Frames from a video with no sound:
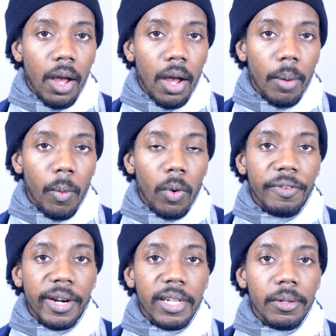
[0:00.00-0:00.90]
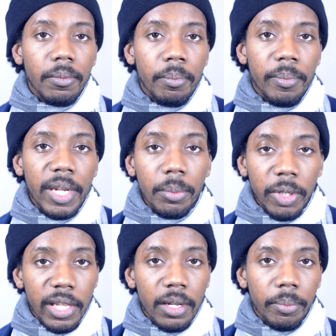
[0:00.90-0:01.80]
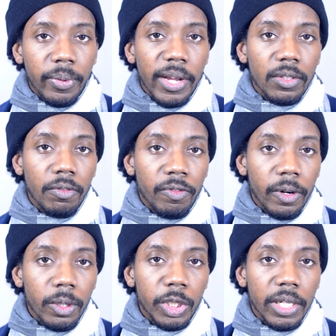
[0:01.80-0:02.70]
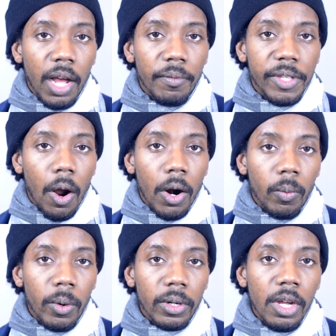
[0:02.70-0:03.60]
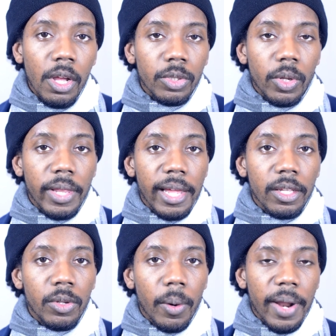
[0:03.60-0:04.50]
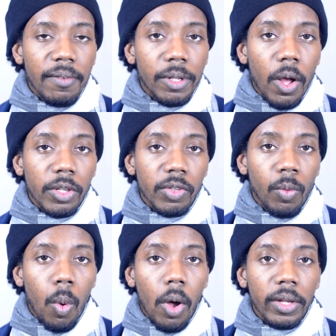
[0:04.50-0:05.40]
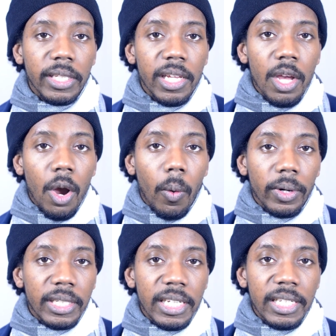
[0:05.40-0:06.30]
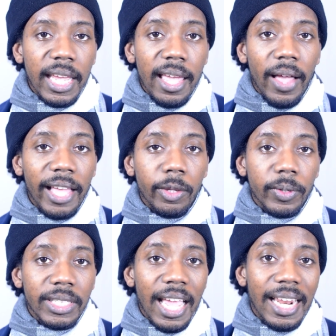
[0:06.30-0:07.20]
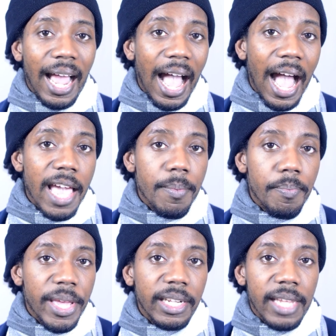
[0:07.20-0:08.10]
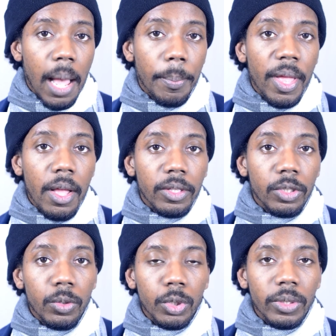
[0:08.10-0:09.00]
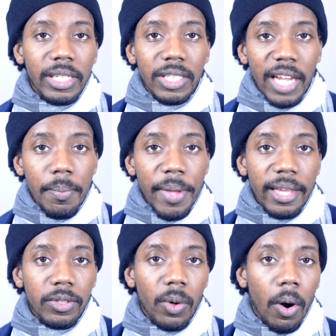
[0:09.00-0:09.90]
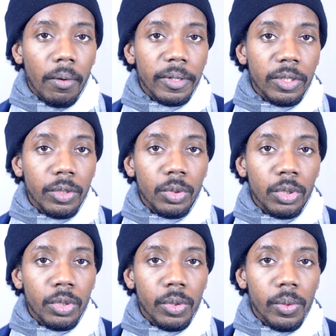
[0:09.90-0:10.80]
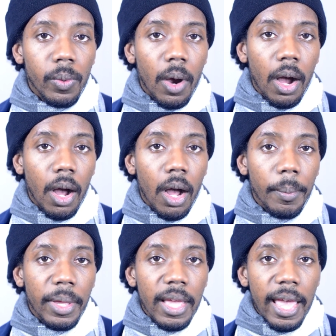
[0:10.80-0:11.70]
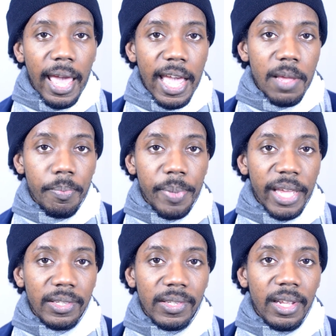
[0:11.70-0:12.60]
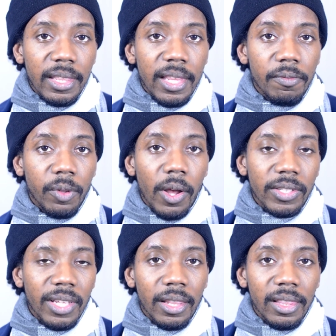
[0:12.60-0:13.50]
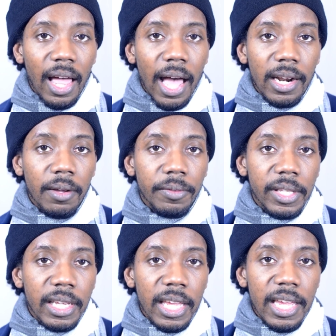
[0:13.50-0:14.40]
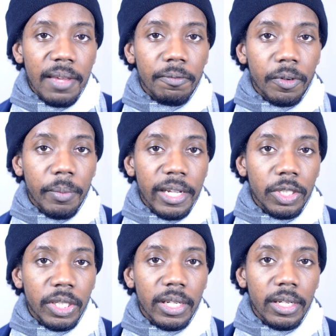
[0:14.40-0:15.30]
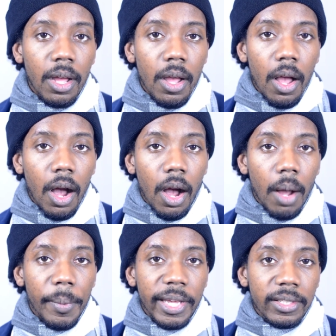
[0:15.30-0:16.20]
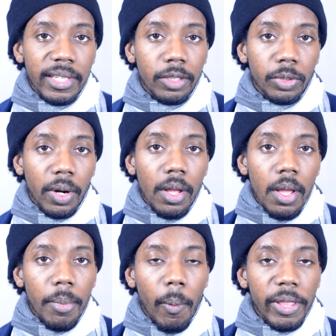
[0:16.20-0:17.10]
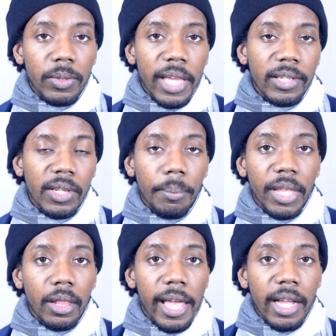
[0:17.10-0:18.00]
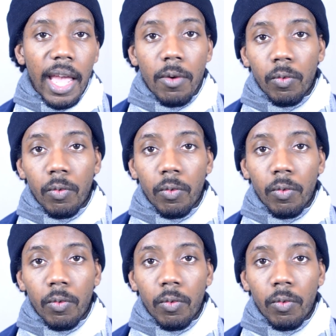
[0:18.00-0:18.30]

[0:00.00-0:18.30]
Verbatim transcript: um, or very minimally compressed version of the artwork so that you don't have a loss of quality or detail and you retain a high bit depth. Usually JPEGs are reduced to um, 8 bits. They've lost a lot of the key information, um, etc. But when you take something like a